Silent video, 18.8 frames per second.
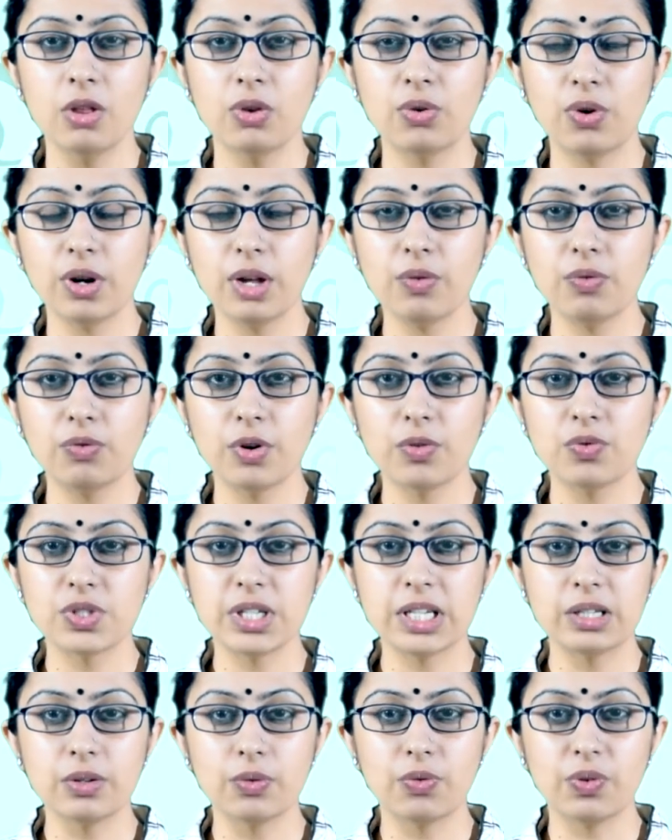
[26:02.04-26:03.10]

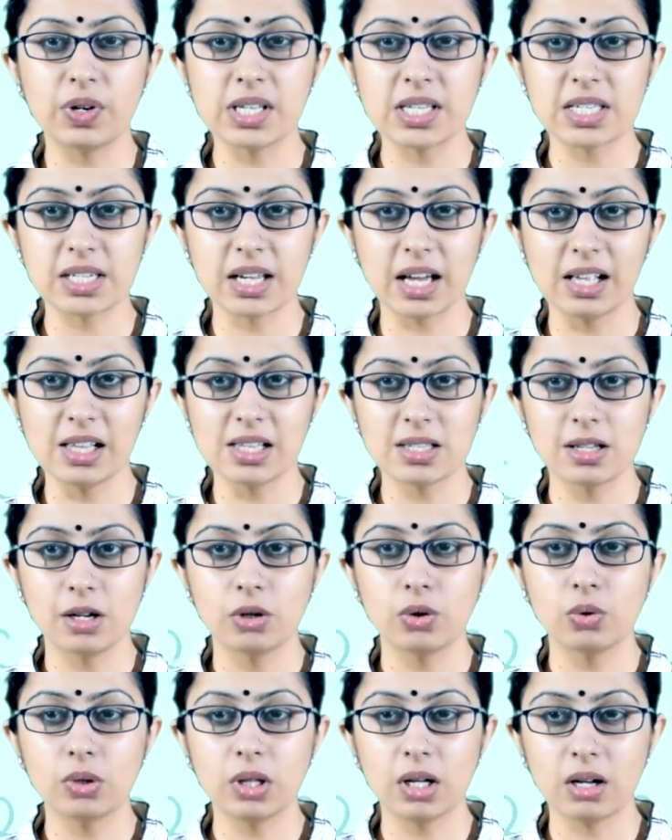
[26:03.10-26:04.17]
350 different styles
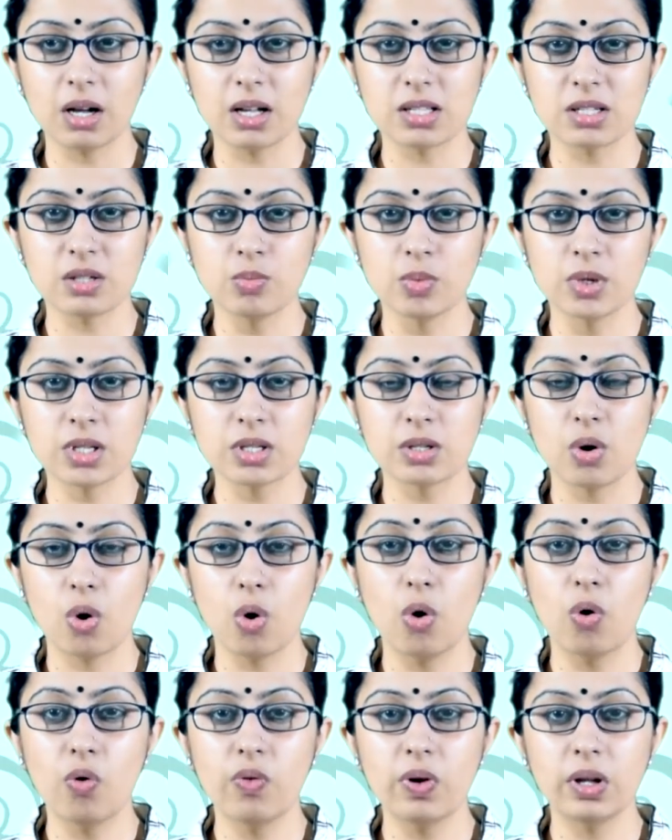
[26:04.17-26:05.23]
to the customers
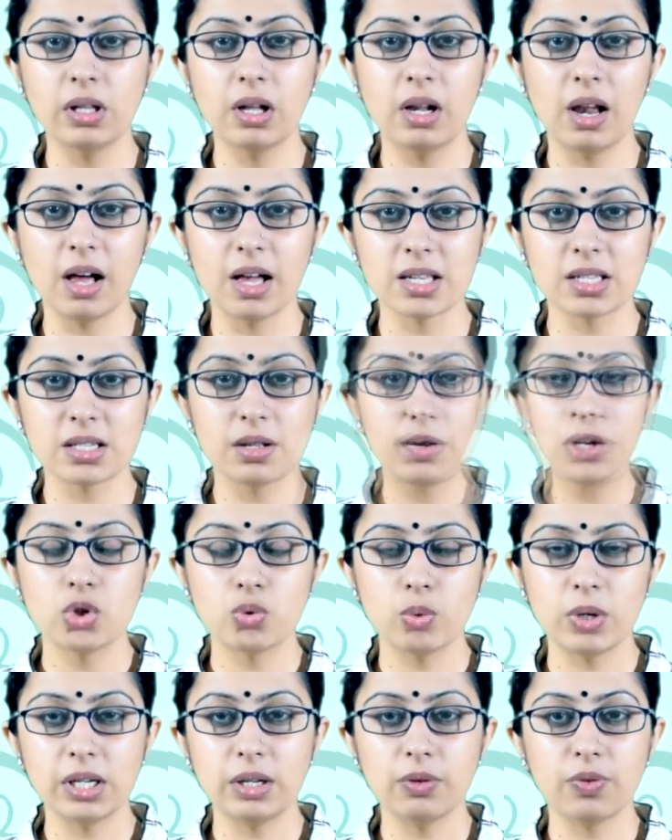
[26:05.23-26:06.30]
over the last
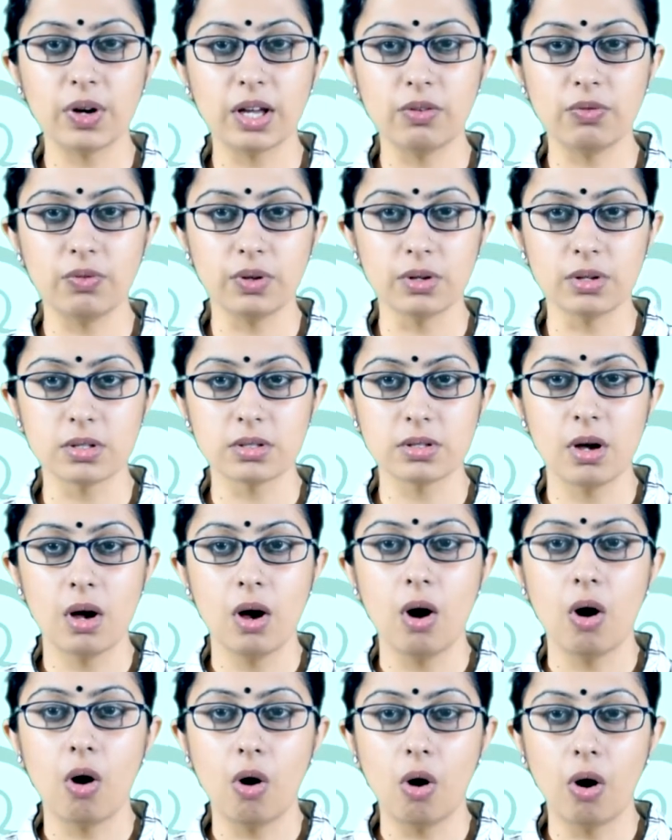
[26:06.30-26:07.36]
25 years,
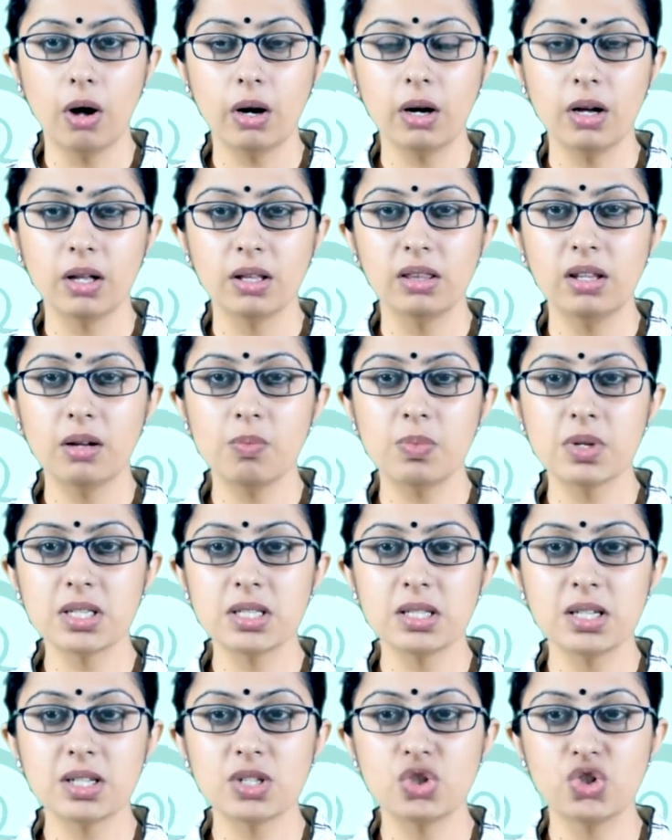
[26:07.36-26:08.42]
or the
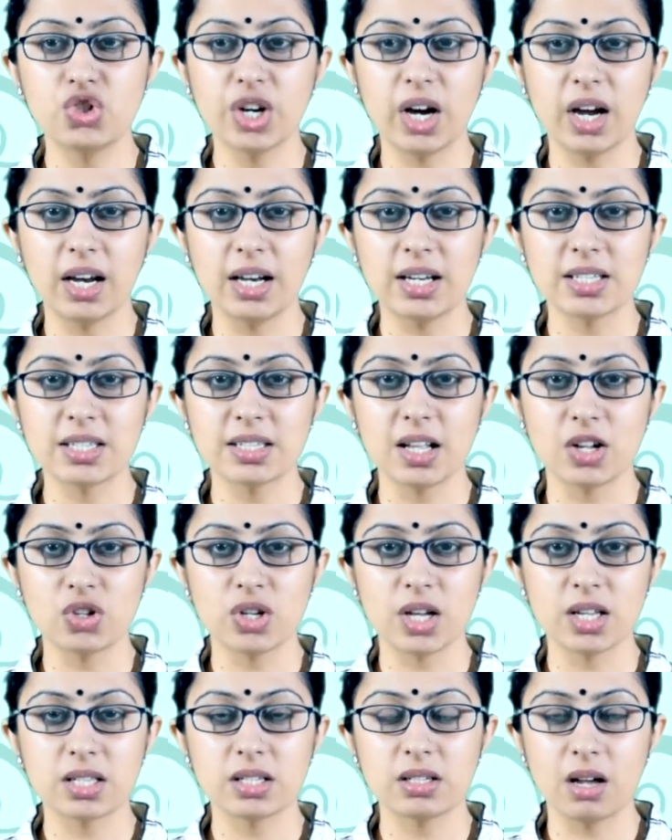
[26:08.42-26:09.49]
business giants such
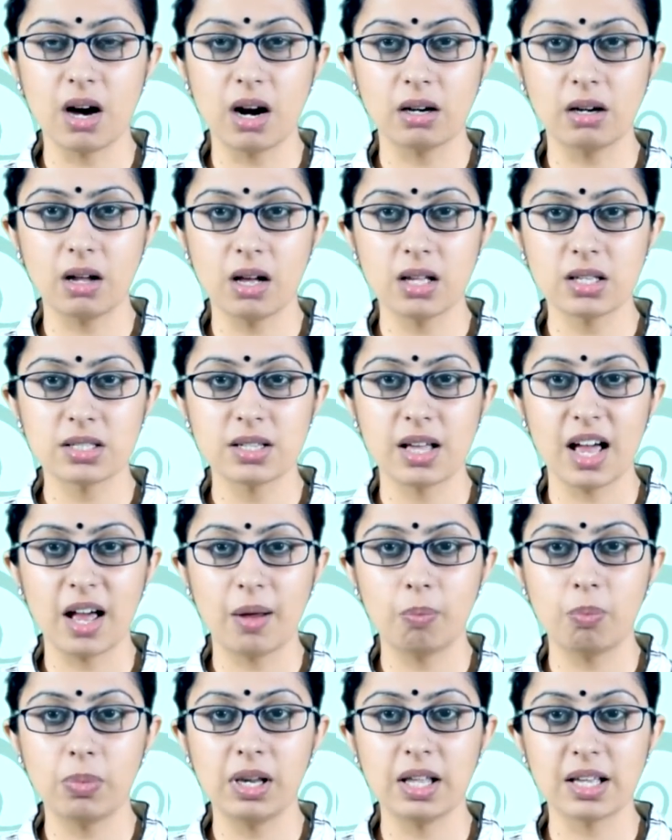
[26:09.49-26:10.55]
as Tata's,
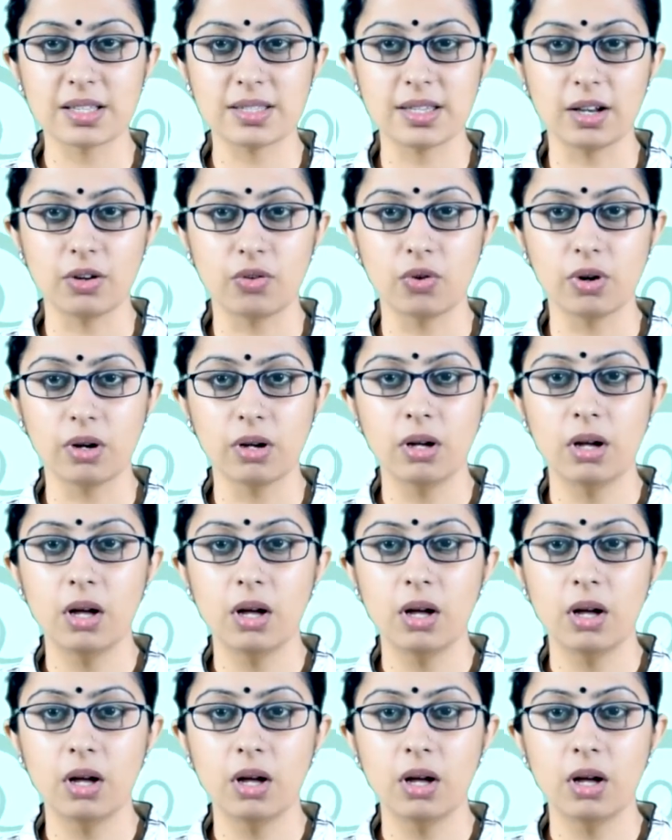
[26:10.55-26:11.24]
Apple, etc.